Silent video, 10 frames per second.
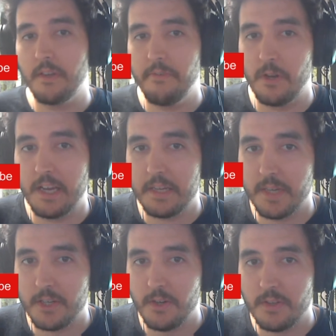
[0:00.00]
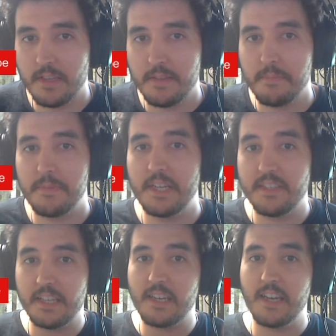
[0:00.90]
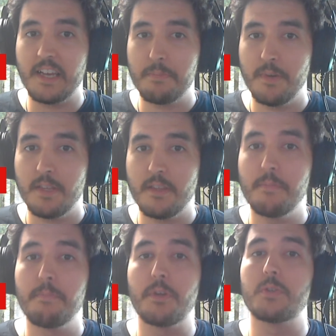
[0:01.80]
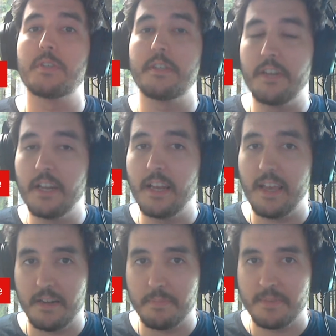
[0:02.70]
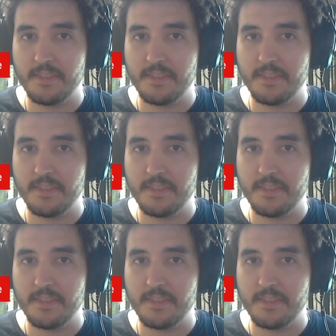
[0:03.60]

if you like my content, press that like button because it really helps.